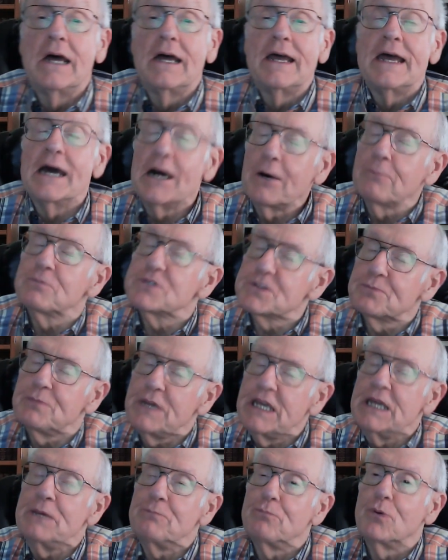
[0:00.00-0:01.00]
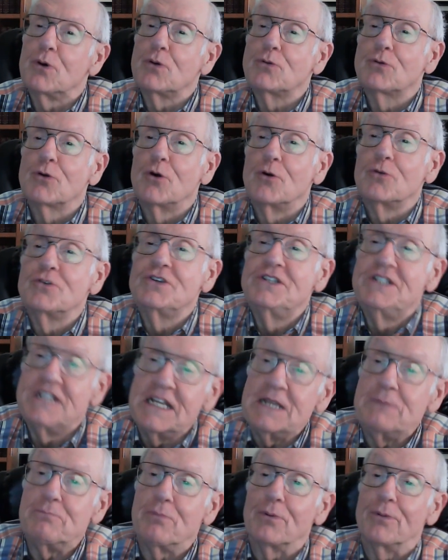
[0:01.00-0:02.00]
helps people grow
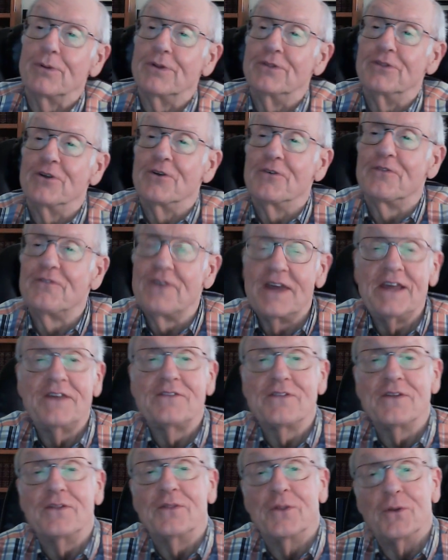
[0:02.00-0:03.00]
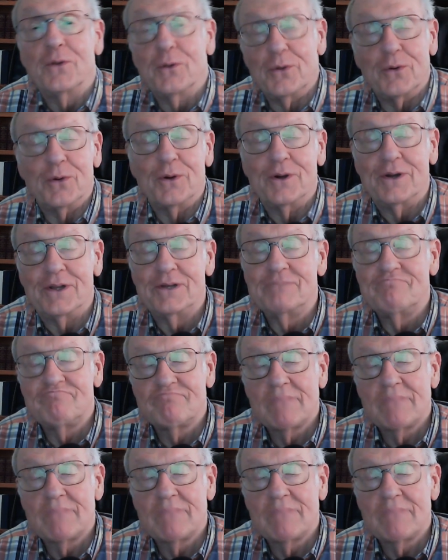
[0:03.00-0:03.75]
deeper in their faith in the Lord.